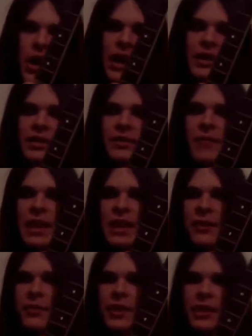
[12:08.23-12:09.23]
Brian's
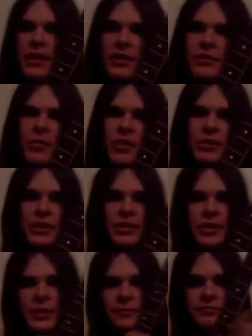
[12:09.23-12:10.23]
making ridiculous
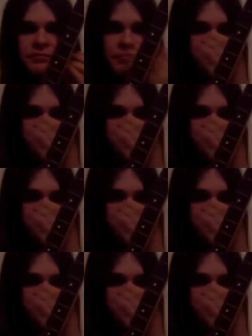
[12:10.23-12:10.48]
motions.